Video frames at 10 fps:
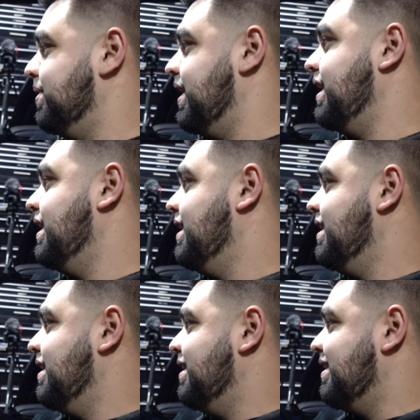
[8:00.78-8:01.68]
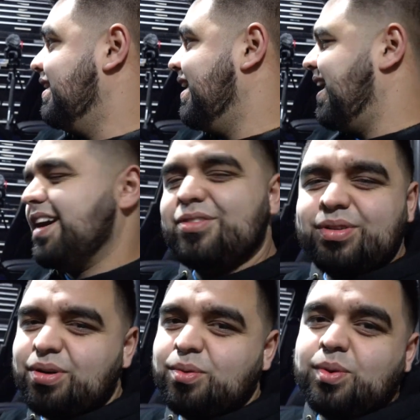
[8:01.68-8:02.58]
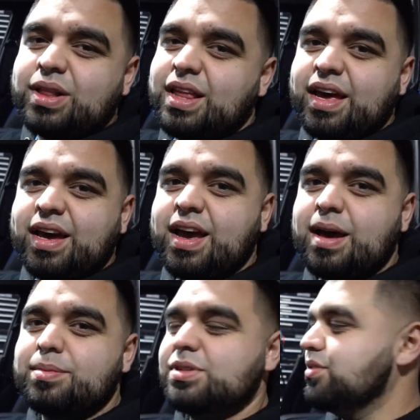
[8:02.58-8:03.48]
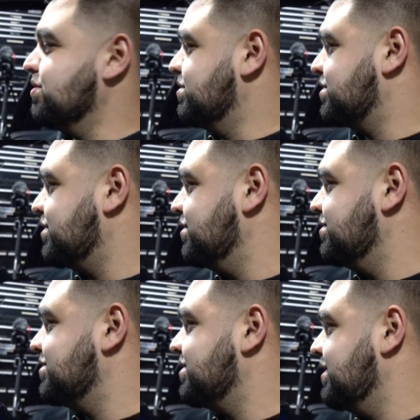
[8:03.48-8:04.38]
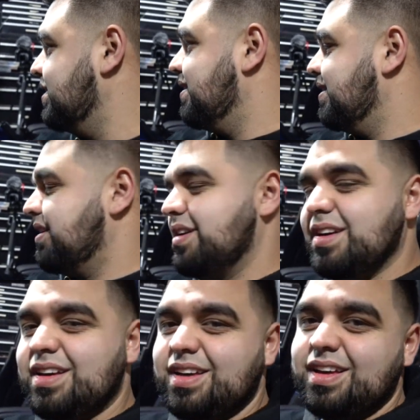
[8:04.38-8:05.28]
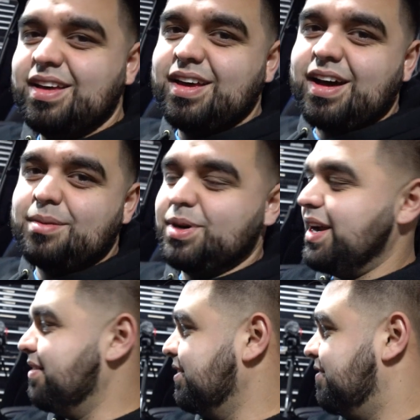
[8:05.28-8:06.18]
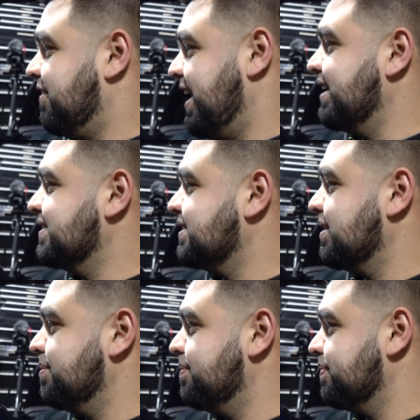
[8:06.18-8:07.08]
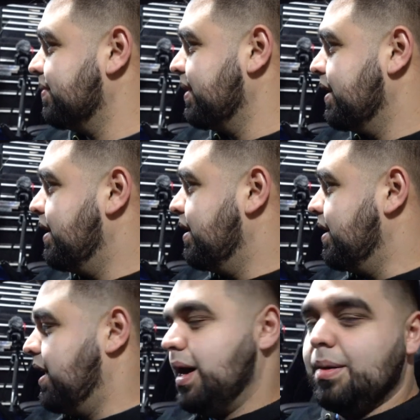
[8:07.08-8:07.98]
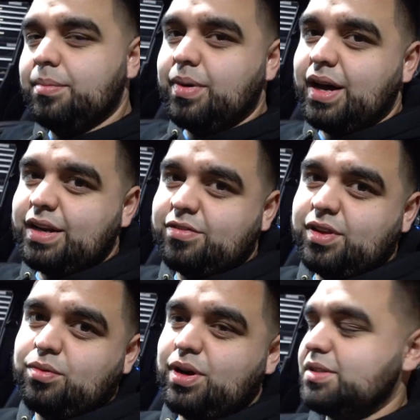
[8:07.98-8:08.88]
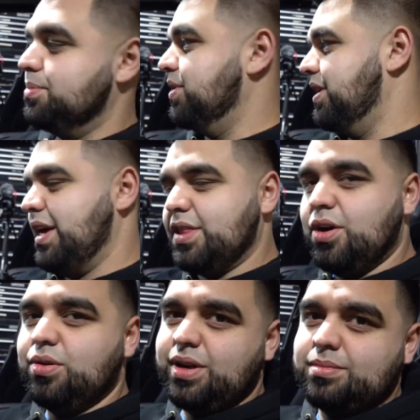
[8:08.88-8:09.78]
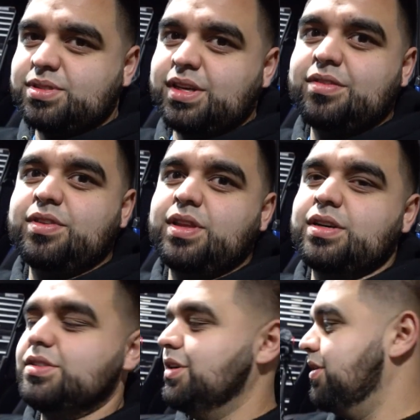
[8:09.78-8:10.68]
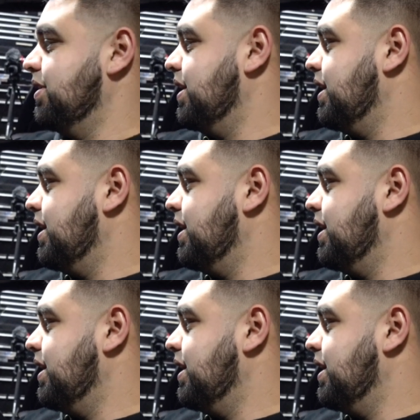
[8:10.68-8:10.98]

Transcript: But yeah, I don't know what the heck happened to those screws. I'm gonna have to find some. I definitely want to put like the OEM stuff in there, so